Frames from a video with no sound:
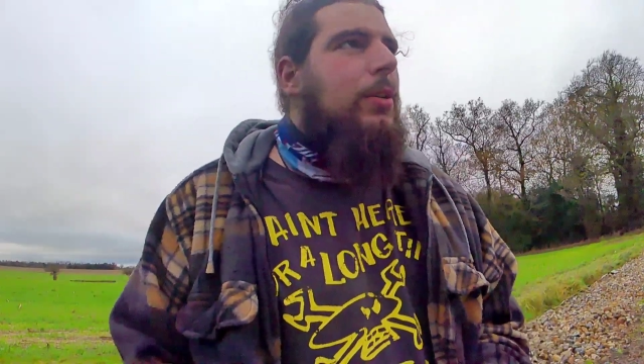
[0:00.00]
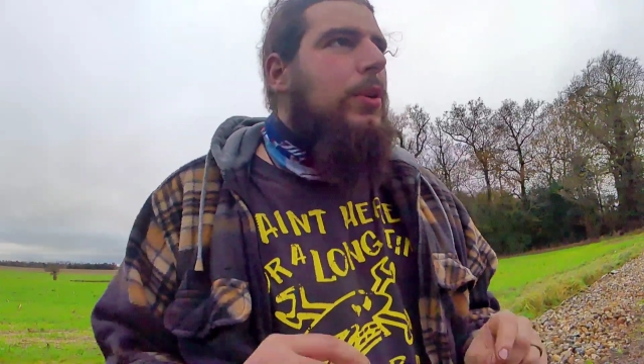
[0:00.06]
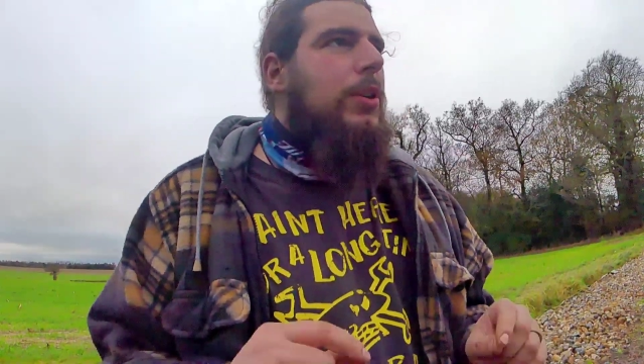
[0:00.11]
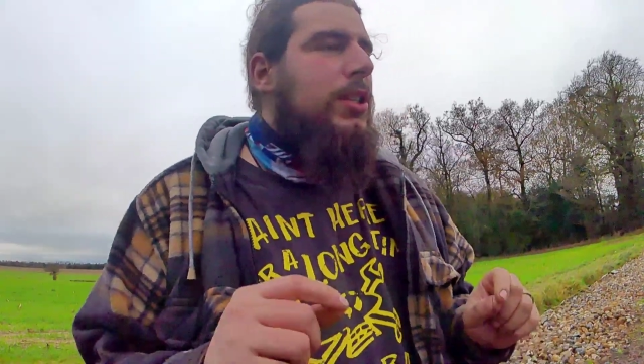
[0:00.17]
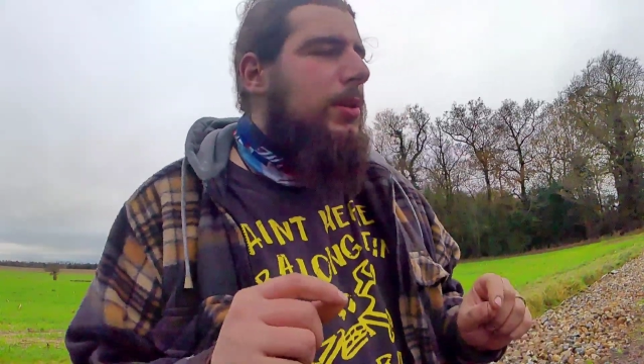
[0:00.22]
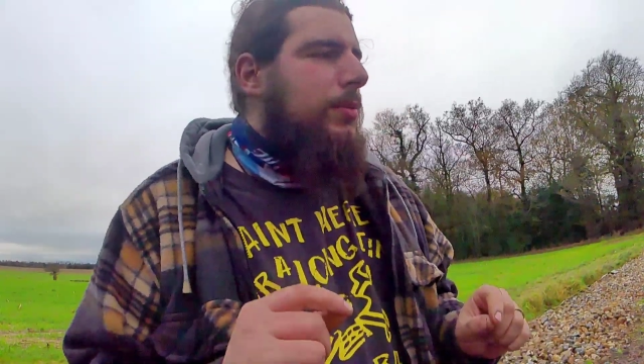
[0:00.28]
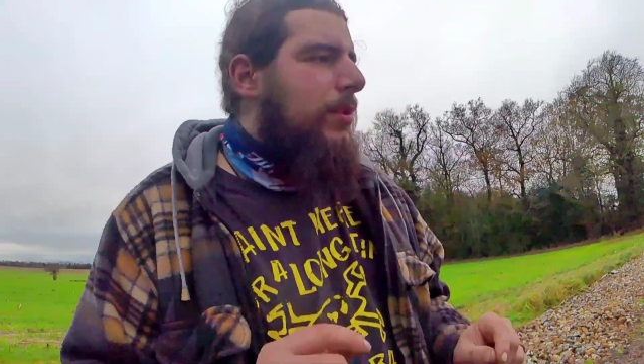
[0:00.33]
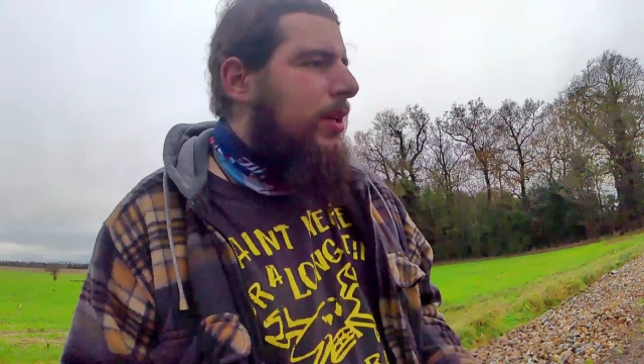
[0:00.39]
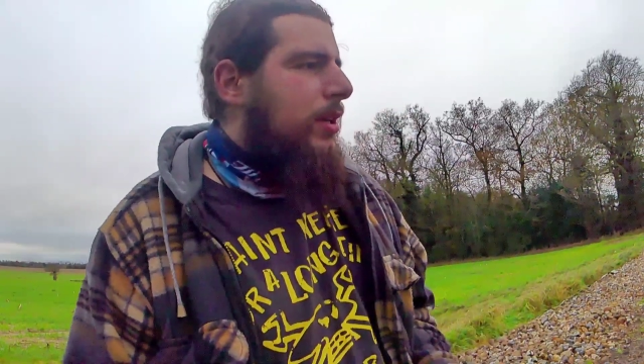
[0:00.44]

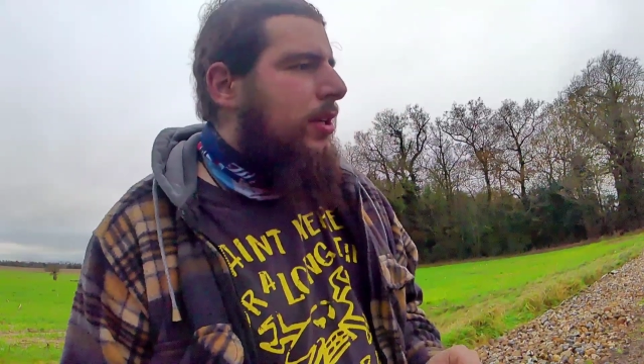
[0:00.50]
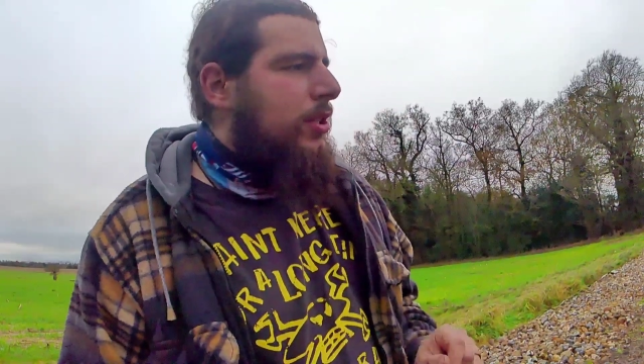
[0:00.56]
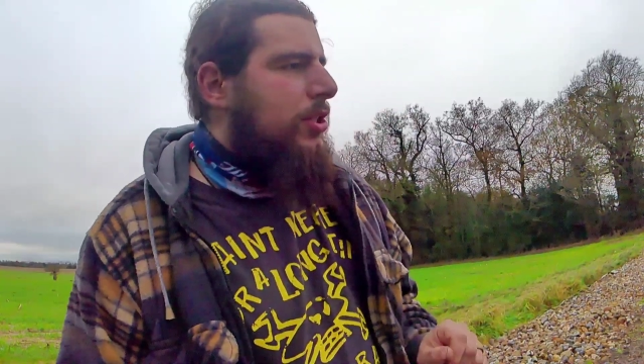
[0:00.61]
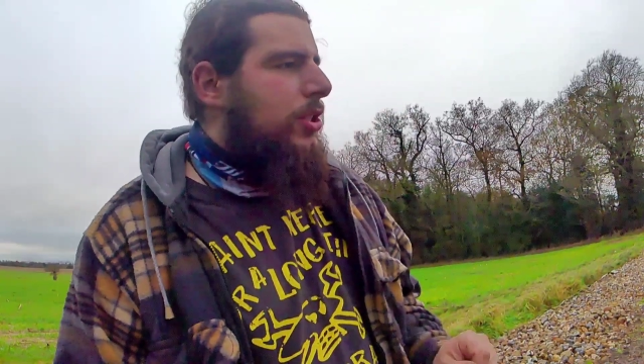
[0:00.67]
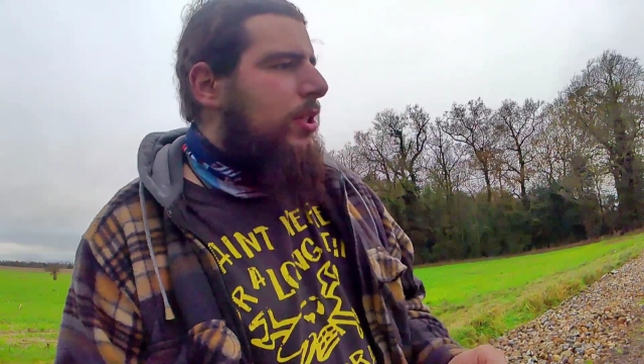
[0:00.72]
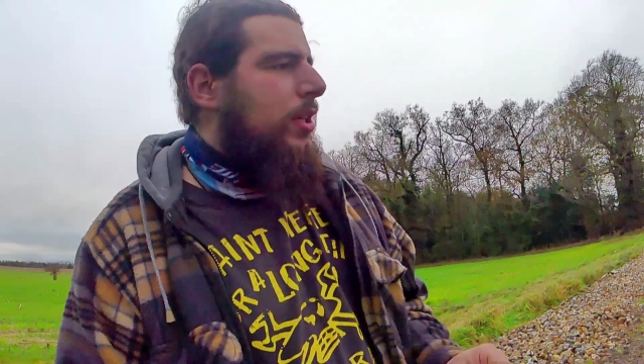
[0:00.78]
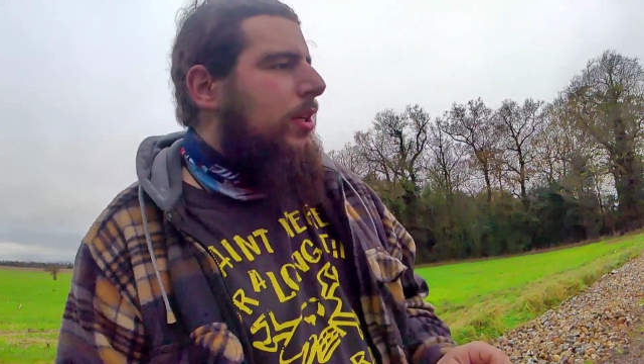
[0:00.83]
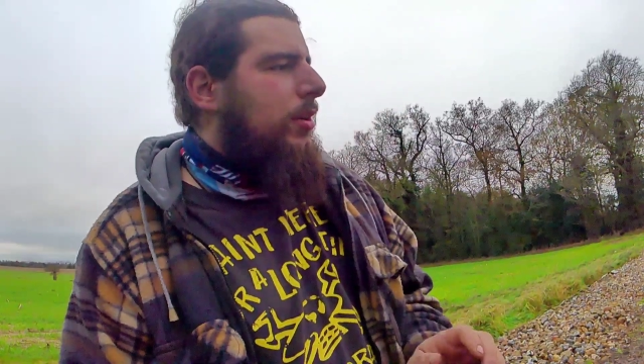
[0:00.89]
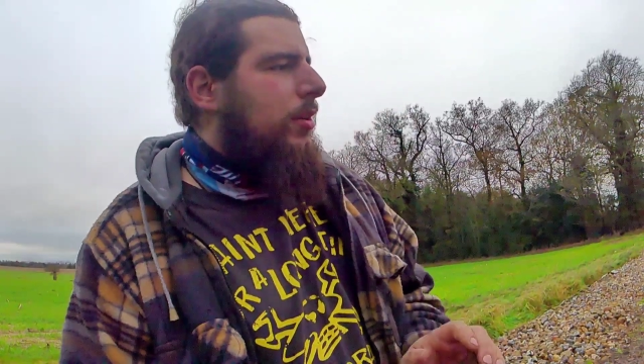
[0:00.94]
which I'm going to
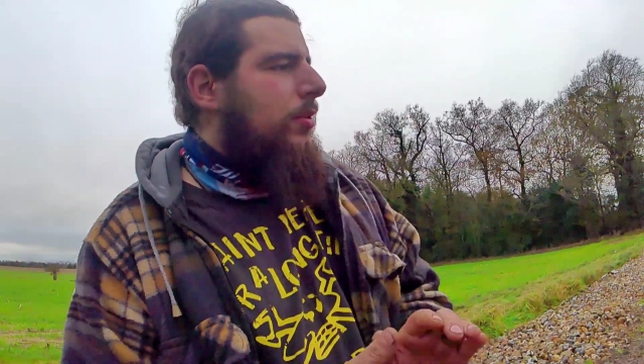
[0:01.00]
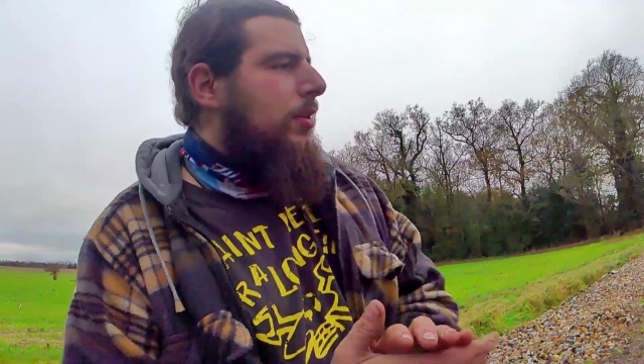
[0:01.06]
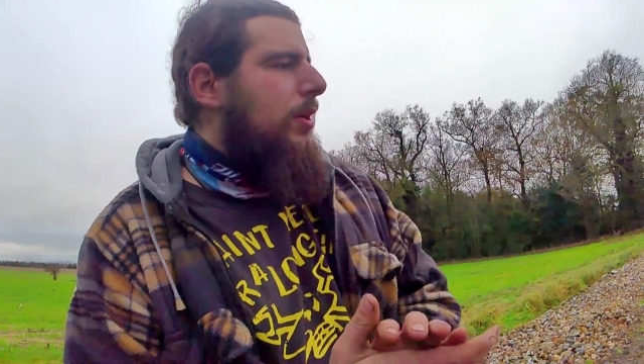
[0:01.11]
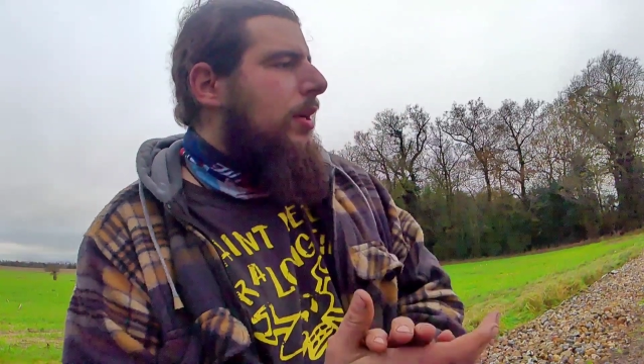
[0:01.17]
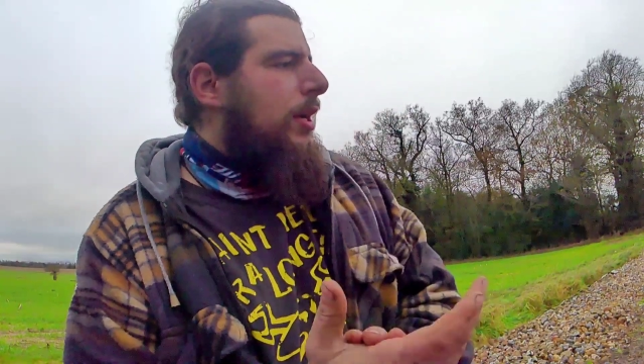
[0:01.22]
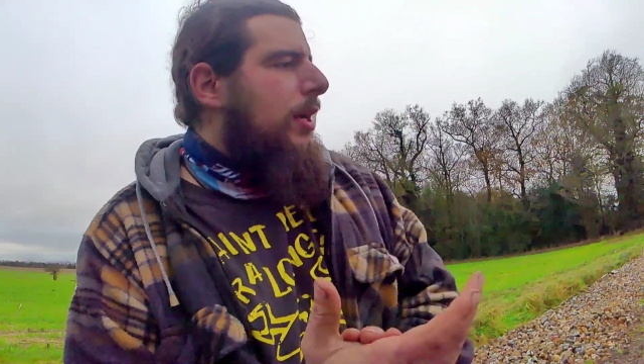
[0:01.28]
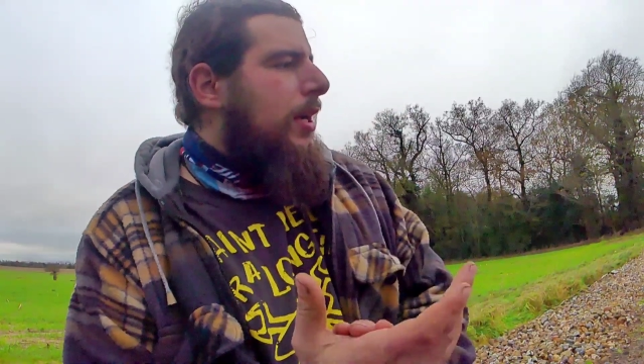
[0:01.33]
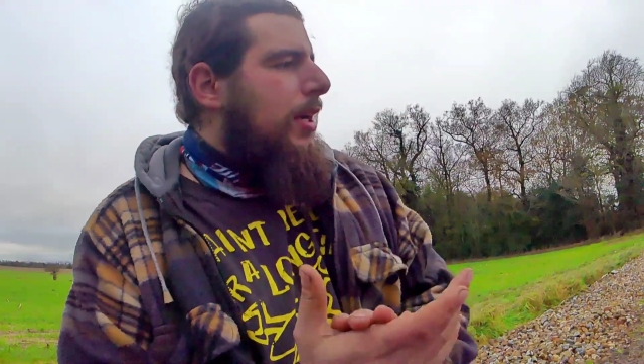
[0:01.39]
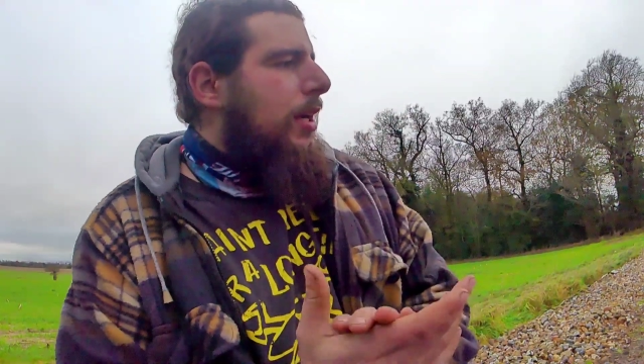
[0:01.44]
show you
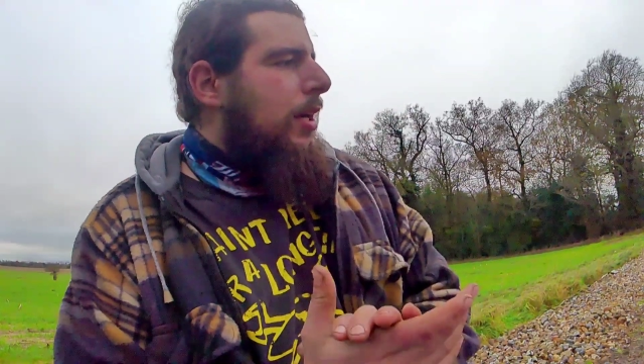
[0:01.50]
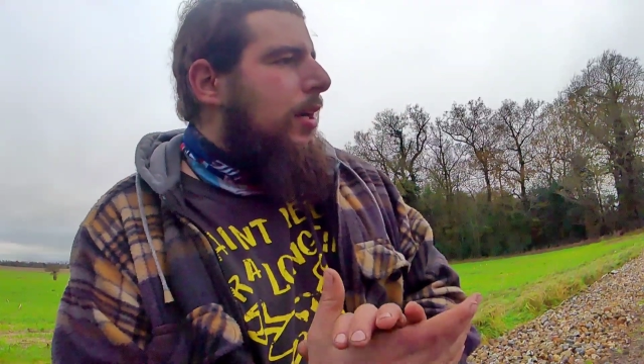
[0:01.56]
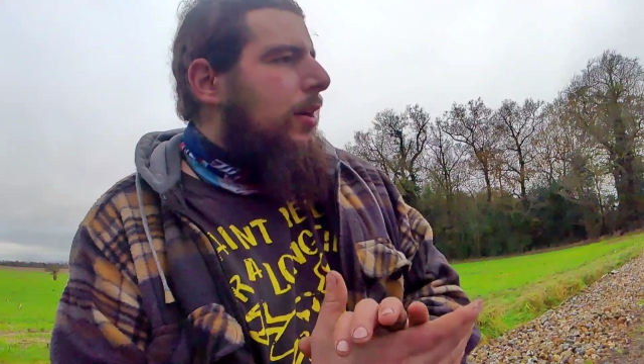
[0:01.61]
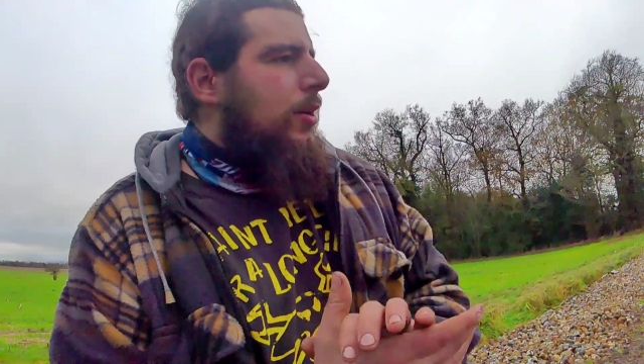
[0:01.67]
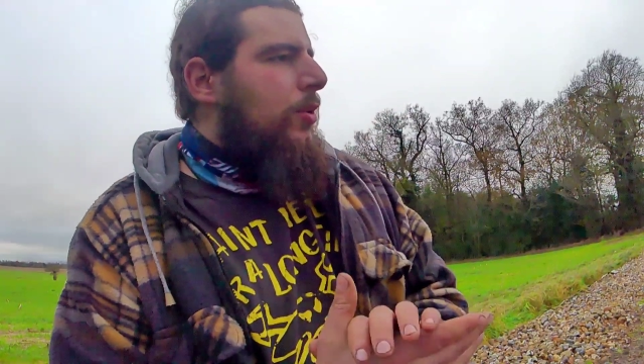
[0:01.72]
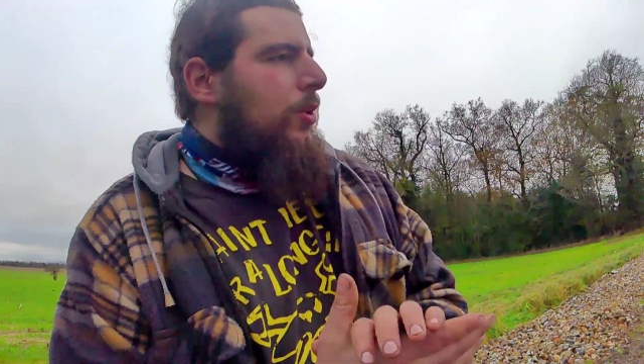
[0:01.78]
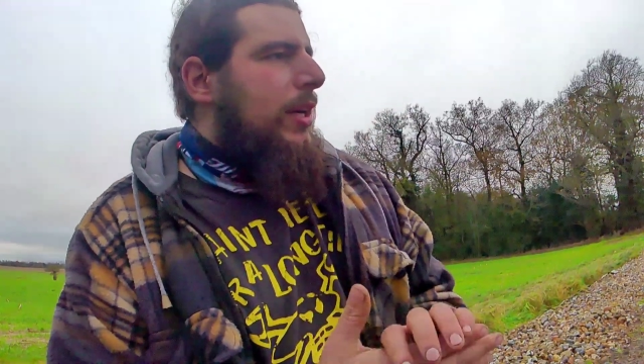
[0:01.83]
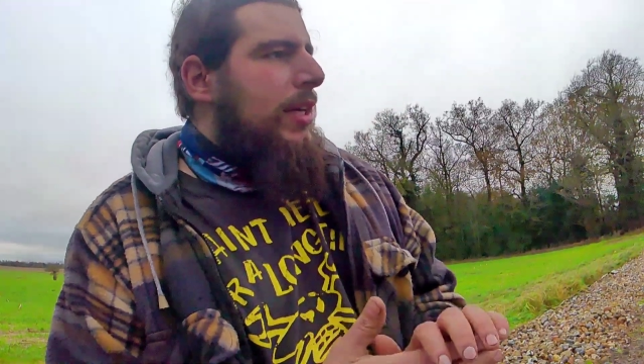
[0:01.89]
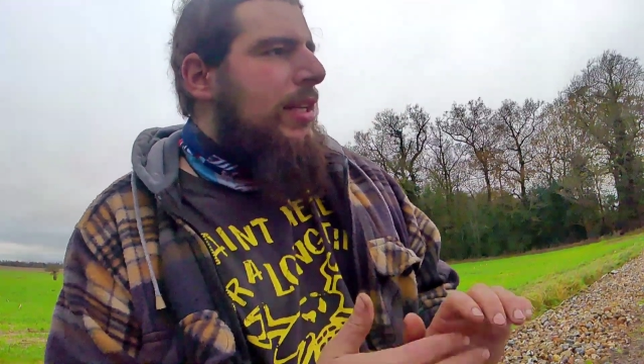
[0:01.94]

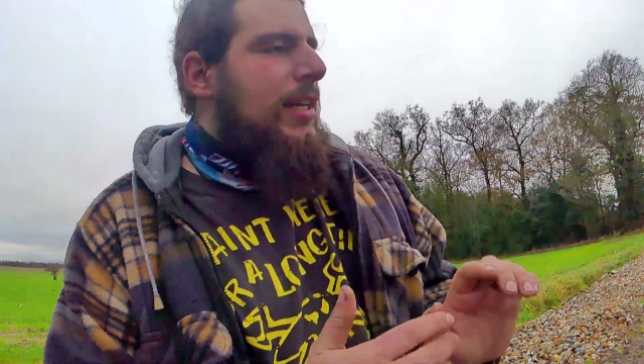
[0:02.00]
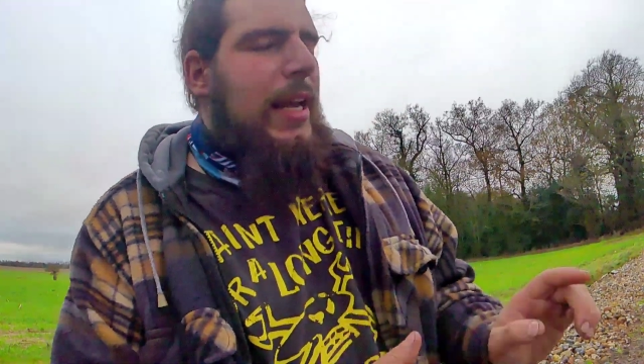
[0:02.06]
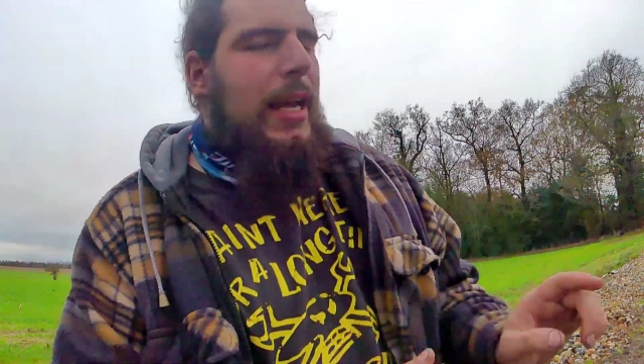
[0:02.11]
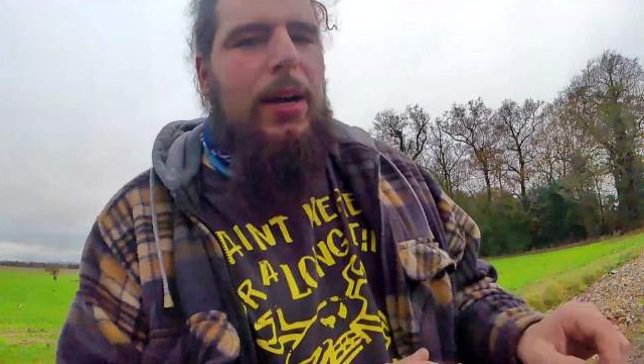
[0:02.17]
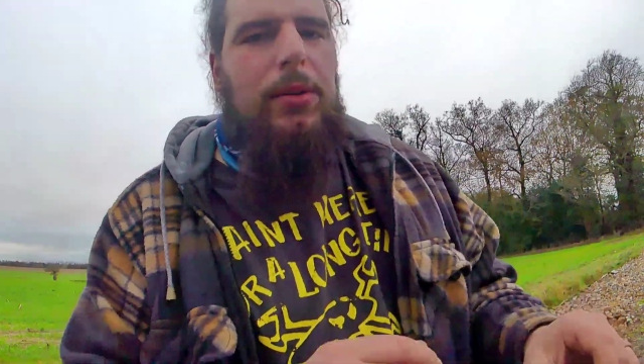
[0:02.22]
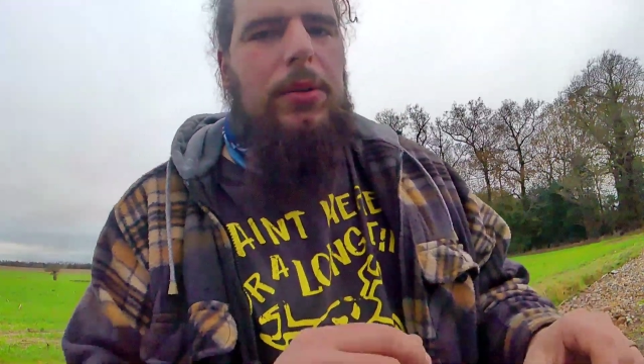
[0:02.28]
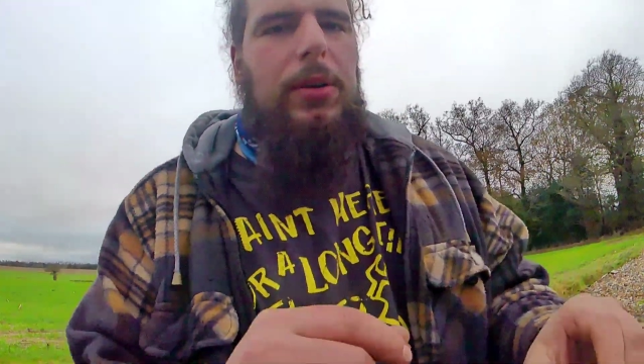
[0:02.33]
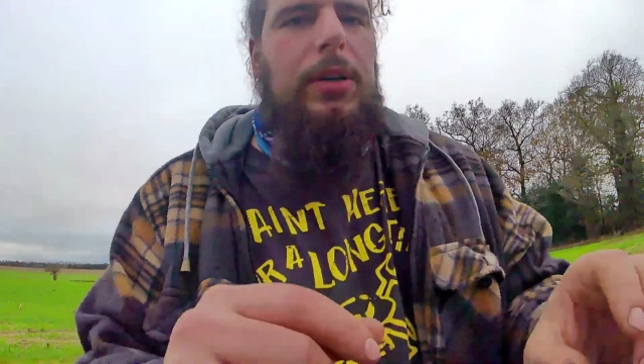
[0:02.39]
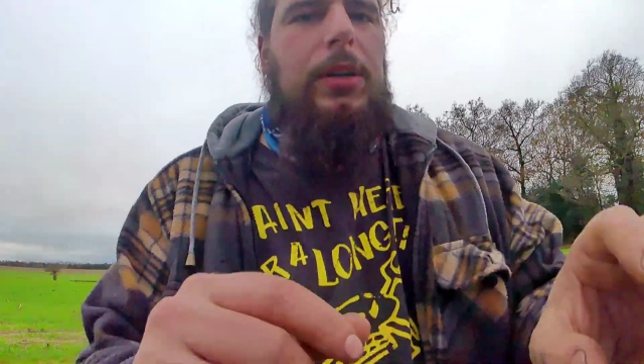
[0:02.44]
right now.